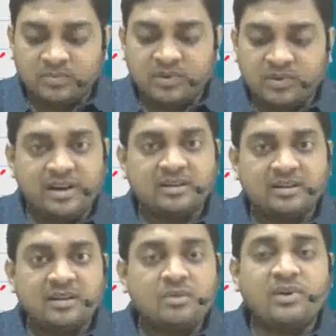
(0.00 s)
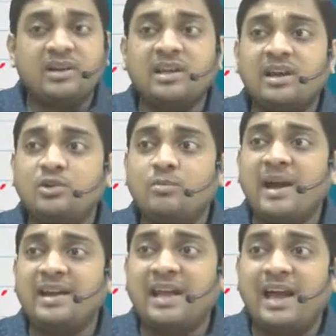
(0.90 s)
right? Further, you
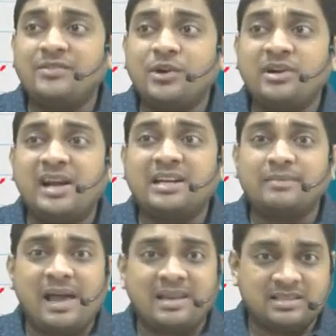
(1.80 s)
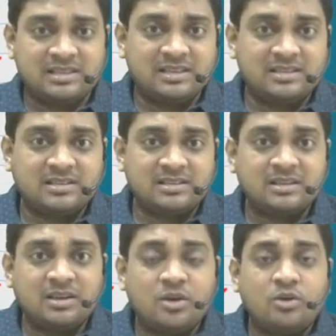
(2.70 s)
might have your debtor balances.
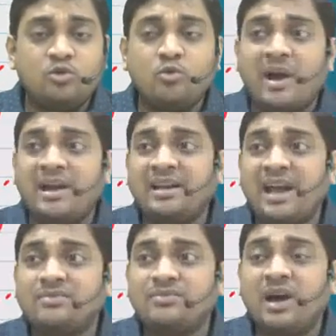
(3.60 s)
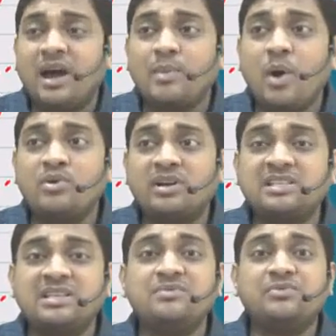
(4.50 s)
You might have amount
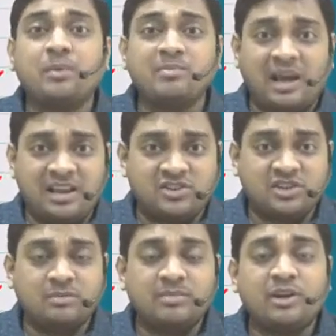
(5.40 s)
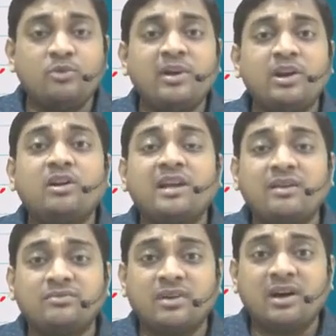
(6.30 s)
received from collection, but you may not
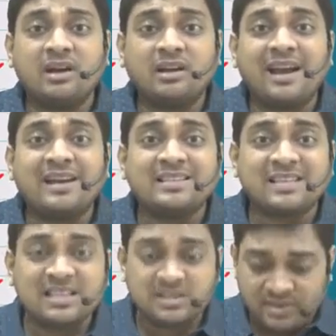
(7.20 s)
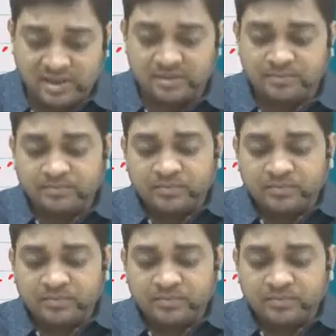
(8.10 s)
have credit sales figure.